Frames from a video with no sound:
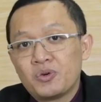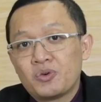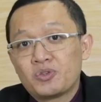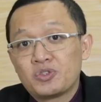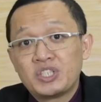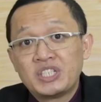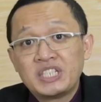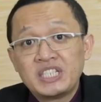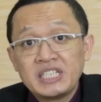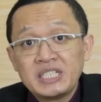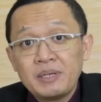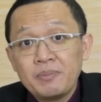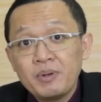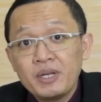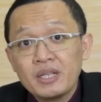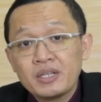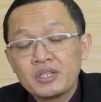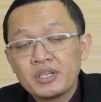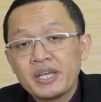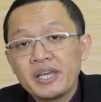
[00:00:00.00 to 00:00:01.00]
or
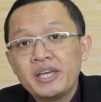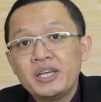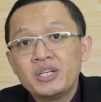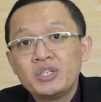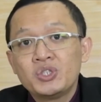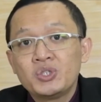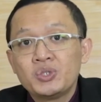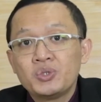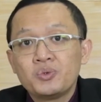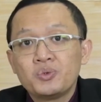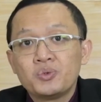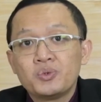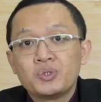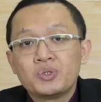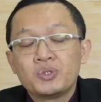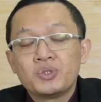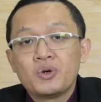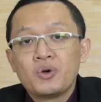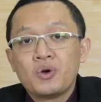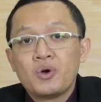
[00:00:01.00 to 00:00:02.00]
similar issues
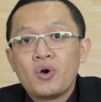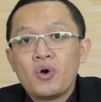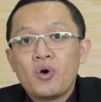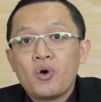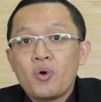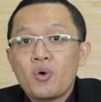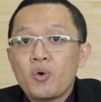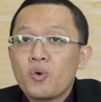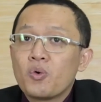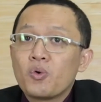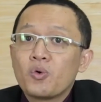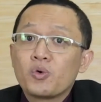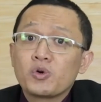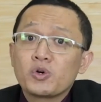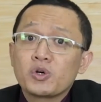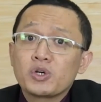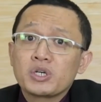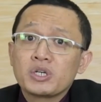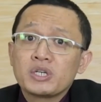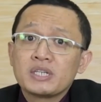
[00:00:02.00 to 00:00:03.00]

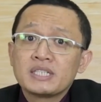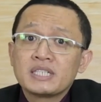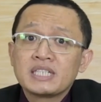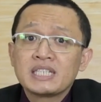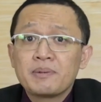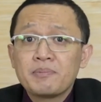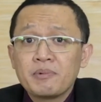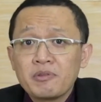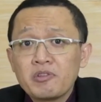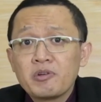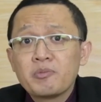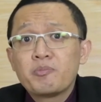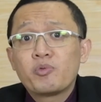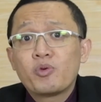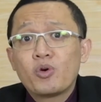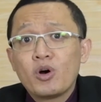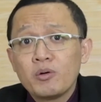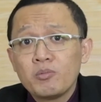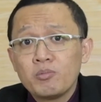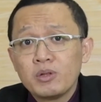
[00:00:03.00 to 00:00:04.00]
or some of the
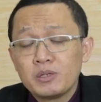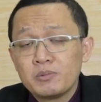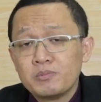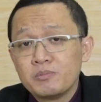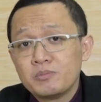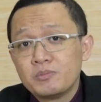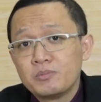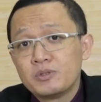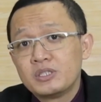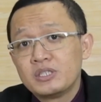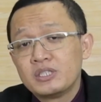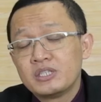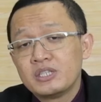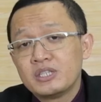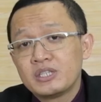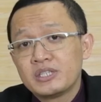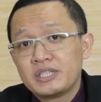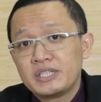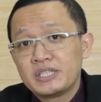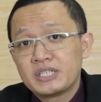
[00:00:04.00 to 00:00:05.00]
problems
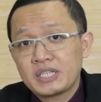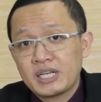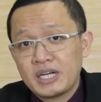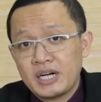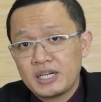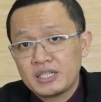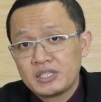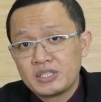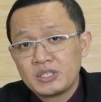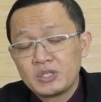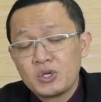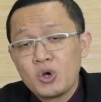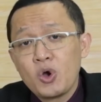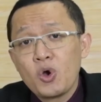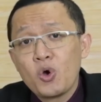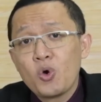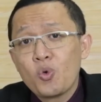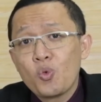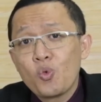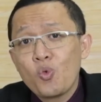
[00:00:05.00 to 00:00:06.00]
discussed.
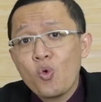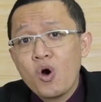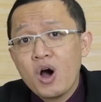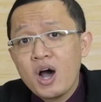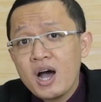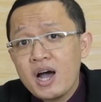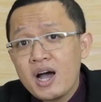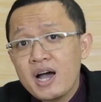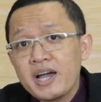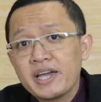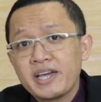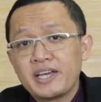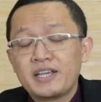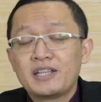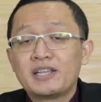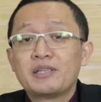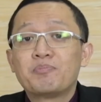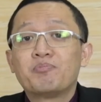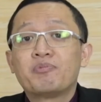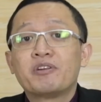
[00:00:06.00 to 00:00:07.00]
Why
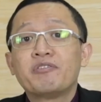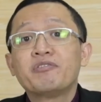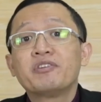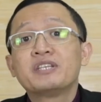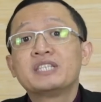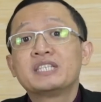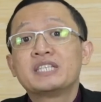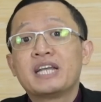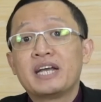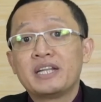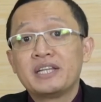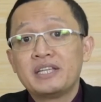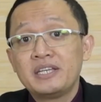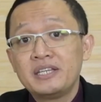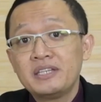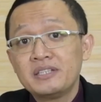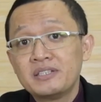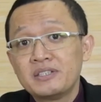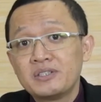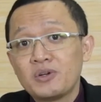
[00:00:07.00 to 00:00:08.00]
the previous
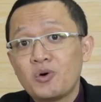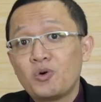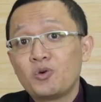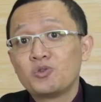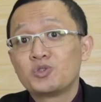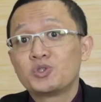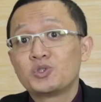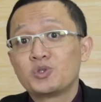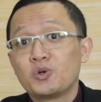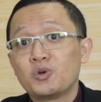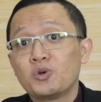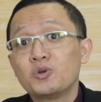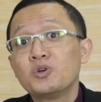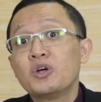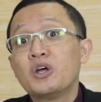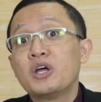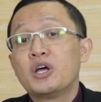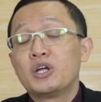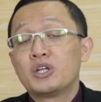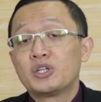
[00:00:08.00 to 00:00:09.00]
studies also
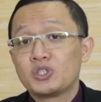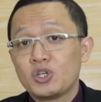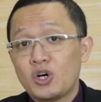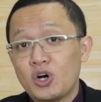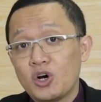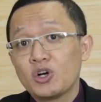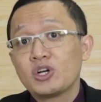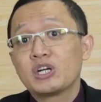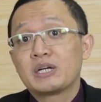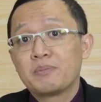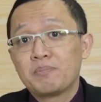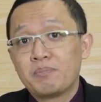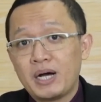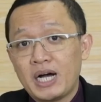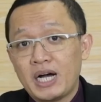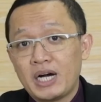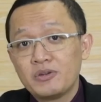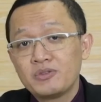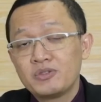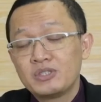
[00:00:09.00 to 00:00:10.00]
talk
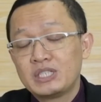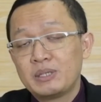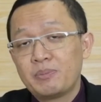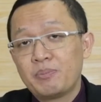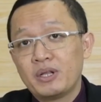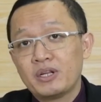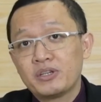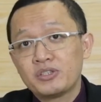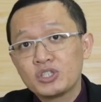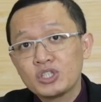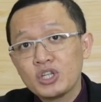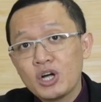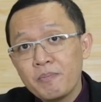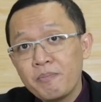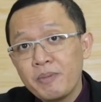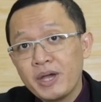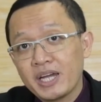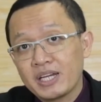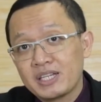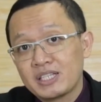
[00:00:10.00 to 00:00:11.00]
about similar
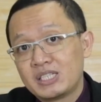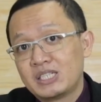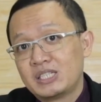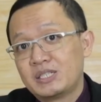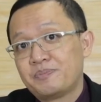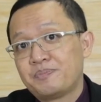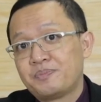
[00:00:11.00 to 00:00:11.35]
topics.